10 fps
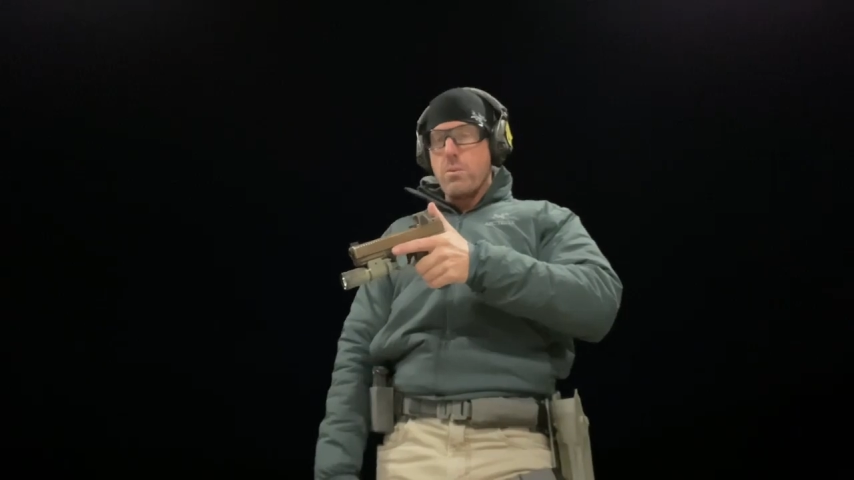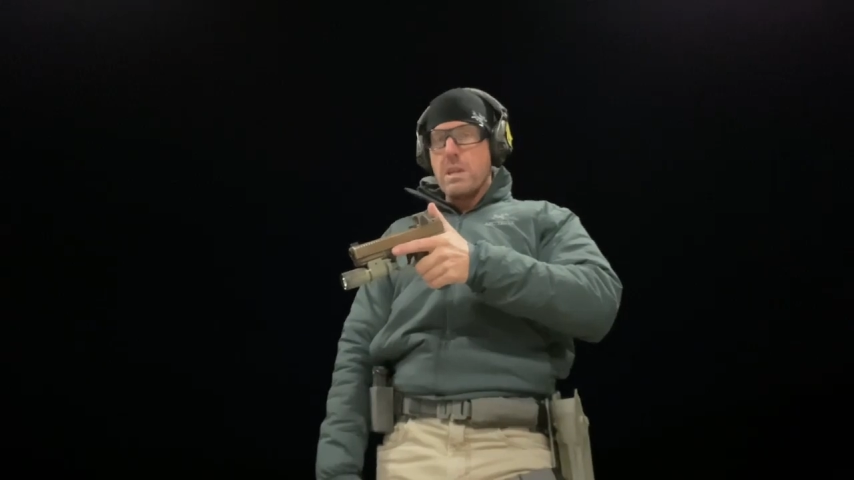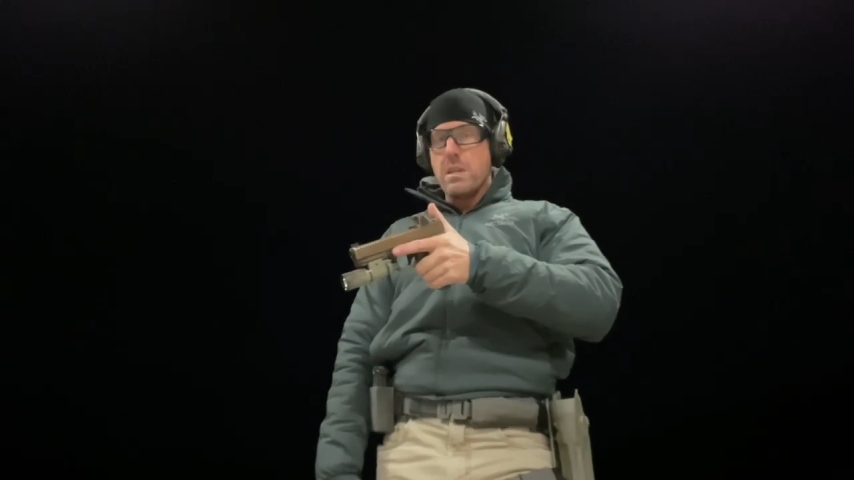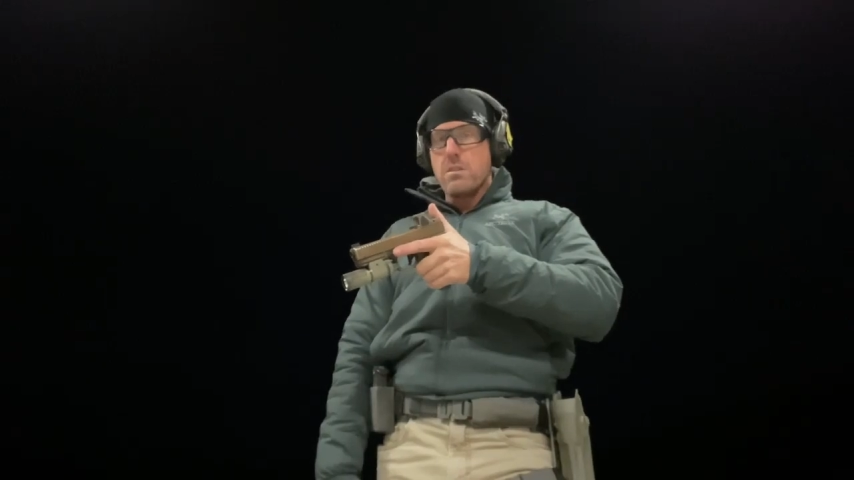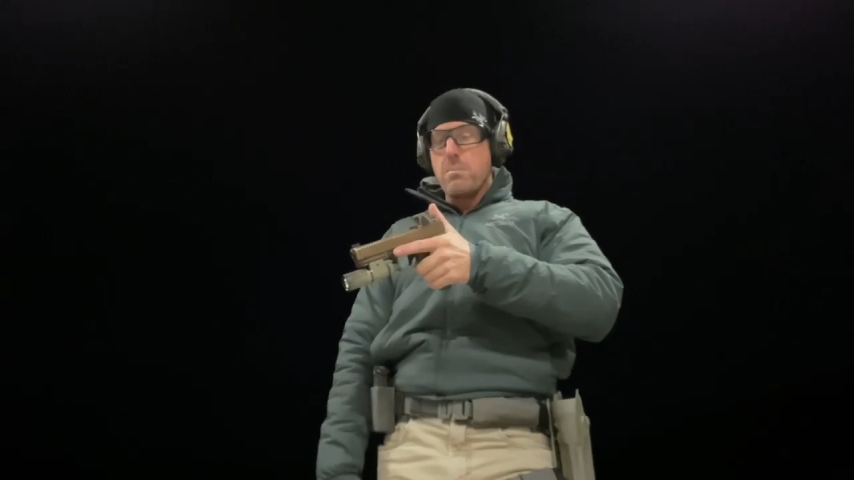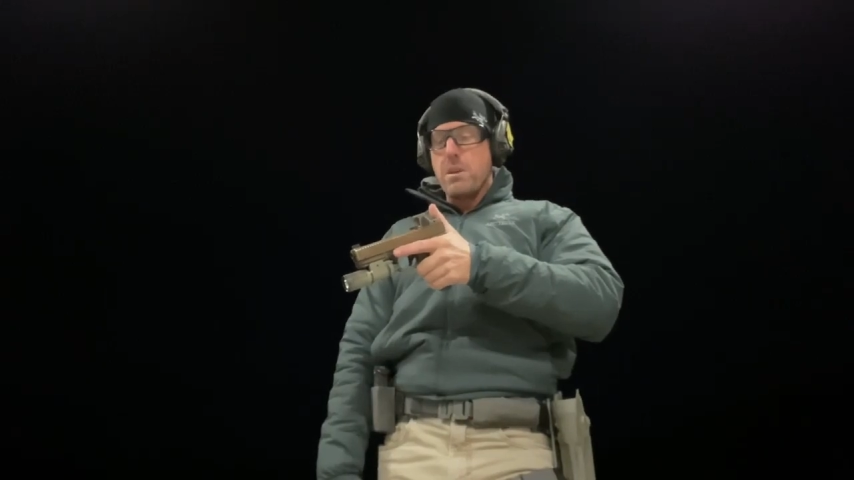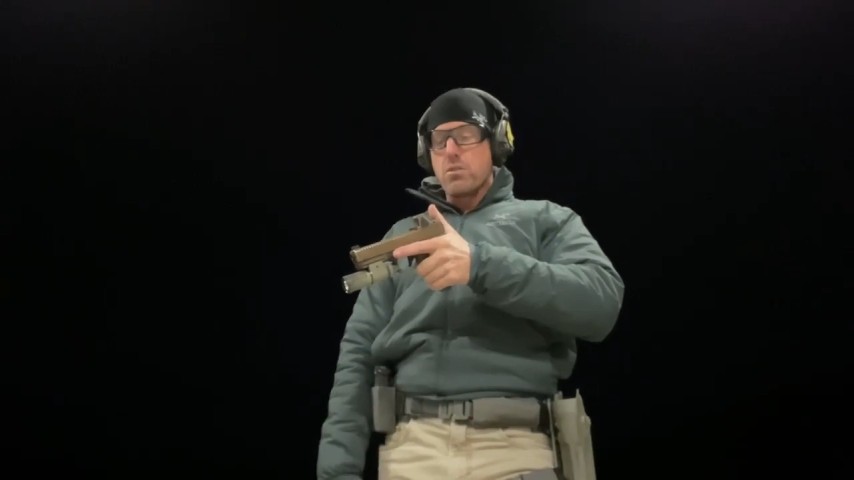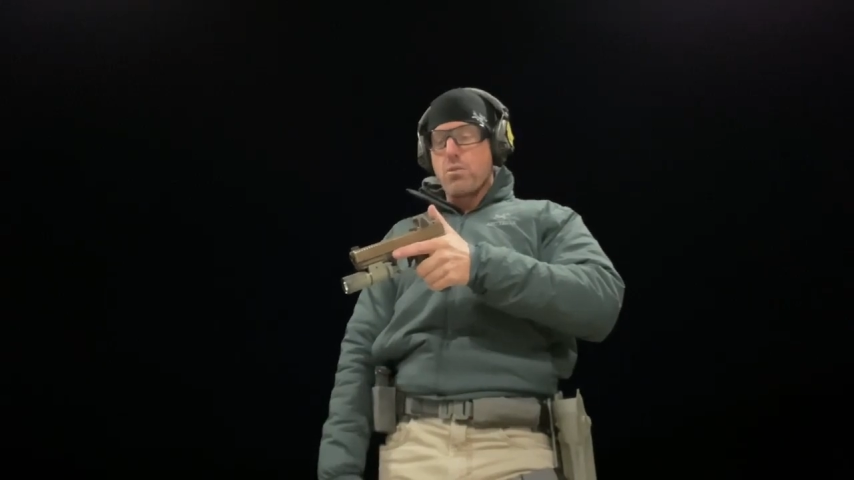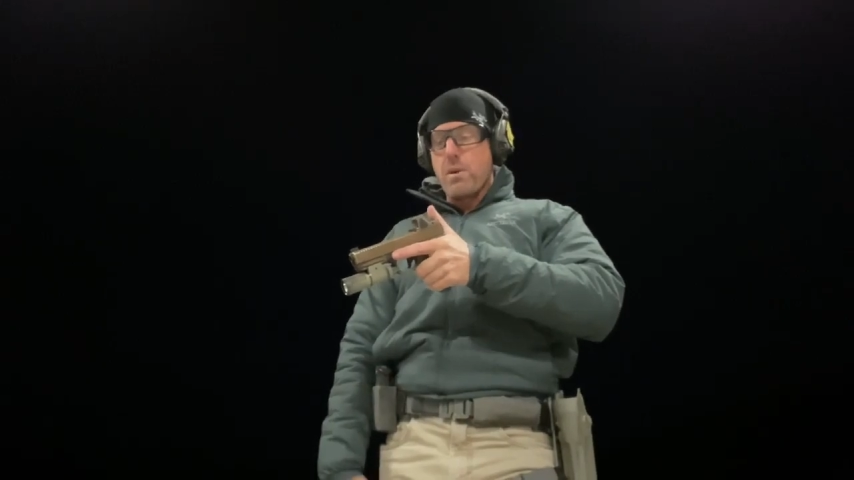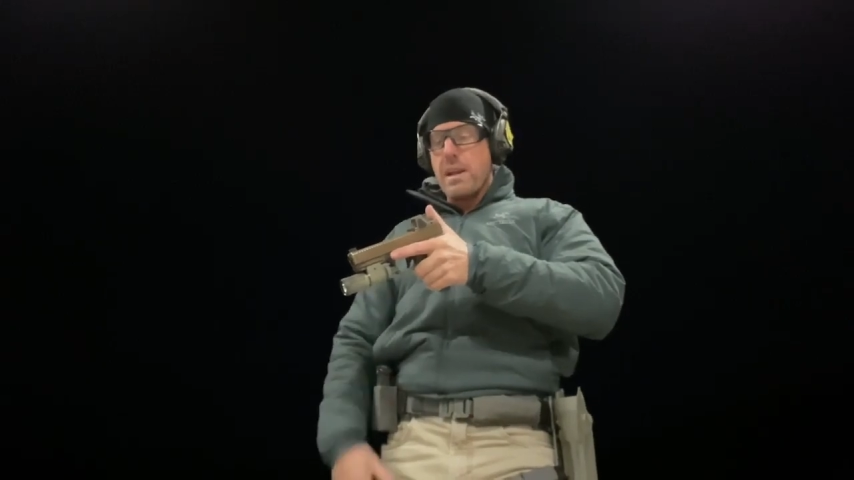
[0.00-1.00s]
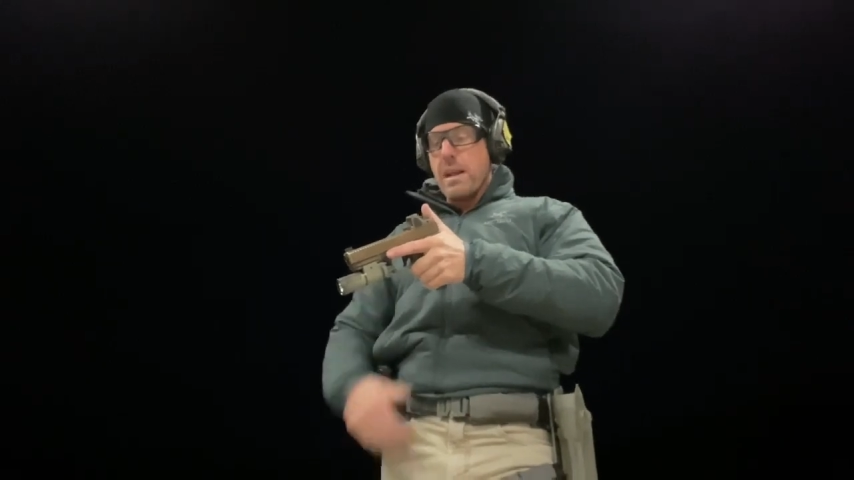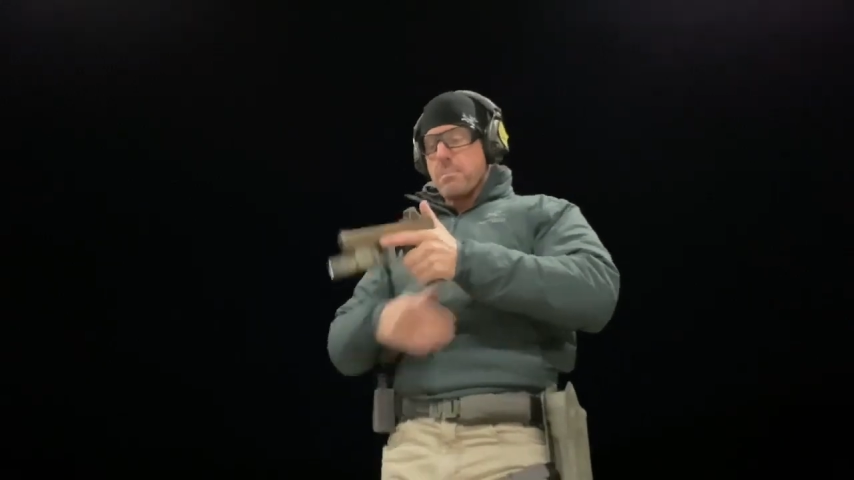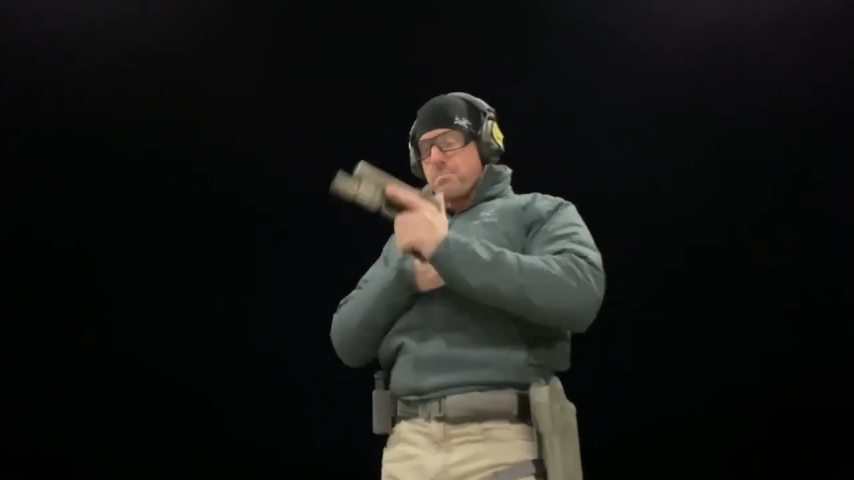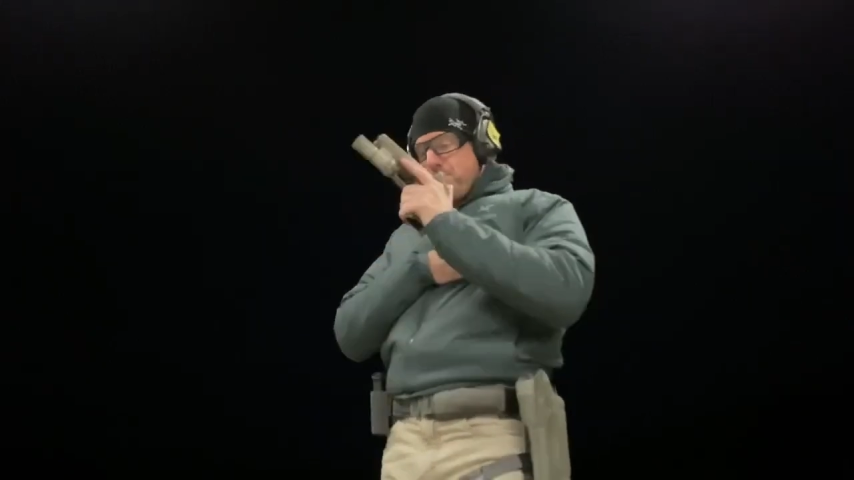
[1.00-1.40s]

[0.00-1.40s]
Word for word: we need to be training.